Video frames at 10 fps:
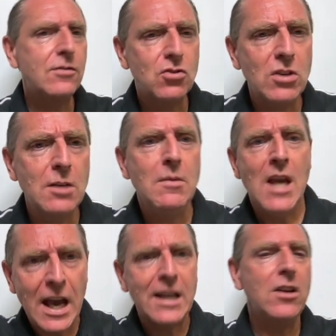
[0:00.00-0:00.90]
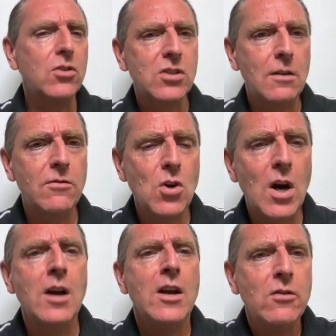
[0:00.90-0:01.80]
stream, and I know some of you
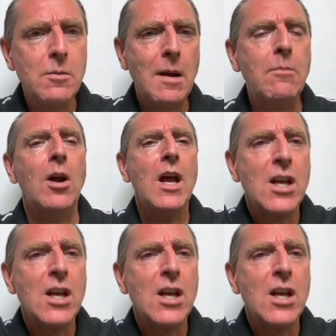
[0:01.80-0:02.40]
are, remember,